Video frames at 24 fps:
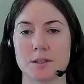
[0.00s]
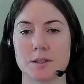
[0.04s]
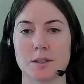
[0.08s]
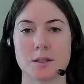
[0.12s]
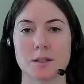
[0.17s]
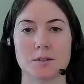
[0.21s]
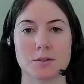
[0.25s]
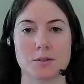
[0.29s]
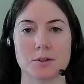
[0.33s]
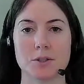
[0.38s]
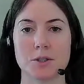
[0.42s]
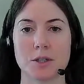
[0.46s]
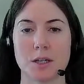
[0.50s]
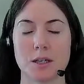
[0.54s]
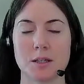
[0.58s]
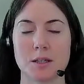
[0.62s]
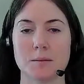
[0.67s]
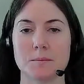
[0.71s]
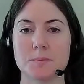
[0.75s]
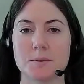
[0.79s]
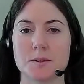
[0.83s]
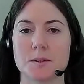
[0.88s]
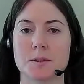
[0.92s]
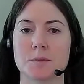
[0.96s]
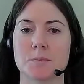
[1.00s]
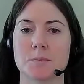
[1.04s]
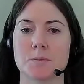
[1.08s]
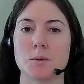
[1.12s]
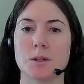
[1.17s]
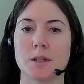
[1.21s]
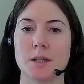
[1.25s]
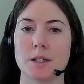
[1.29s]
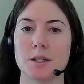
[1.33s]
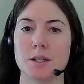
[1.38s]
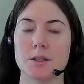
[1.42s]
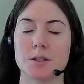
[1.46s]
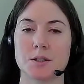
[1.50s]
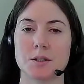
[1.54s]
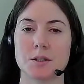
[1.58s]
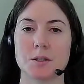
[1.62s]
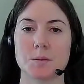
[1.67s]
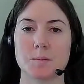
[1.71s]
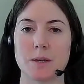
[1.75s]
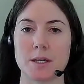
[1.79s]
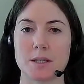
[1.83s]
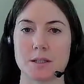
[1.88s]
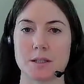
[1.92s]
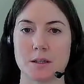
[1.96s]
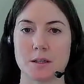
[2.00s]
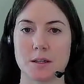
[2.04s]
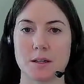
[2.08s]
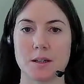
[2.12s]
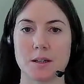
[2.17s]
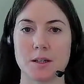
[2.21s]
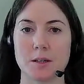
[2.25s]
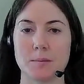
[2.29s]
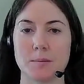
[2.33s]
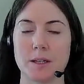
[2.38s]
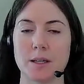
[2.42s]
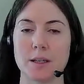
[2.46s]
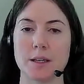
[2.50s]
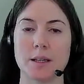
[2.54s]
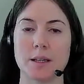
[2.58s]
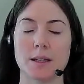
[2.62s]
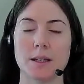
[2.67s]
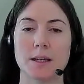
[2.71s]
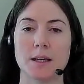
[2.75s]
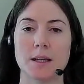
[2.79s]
sector jobs related to the space economy.